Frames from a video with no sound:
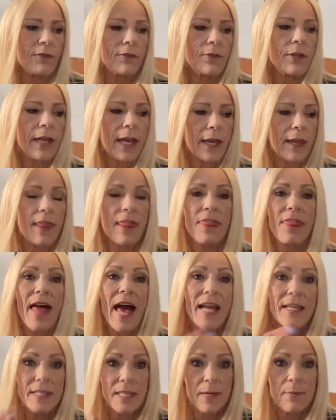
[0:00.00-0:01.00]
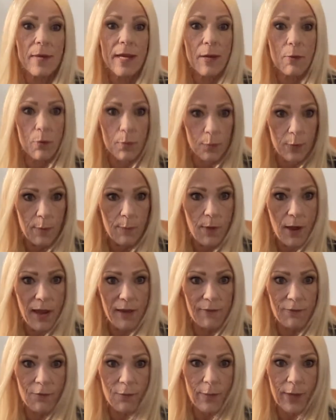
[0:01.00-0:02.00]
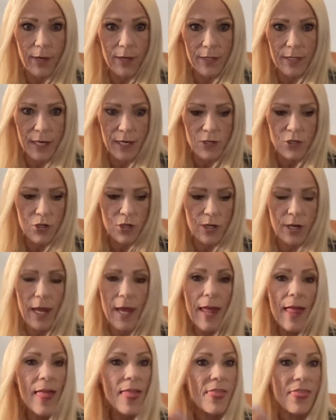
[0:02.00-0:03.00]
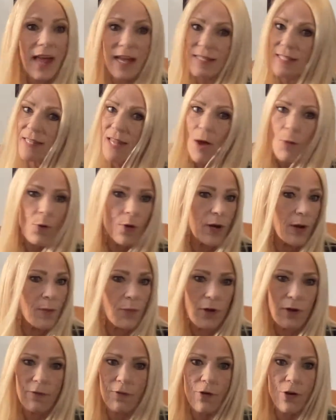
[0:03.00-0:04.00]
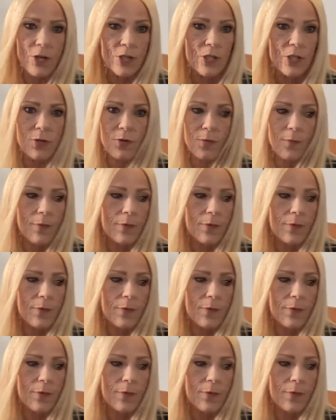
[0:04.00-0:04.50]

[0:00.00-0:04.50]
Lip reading: Okay, that to me would be mindful meditation. That's not what I'm referring to.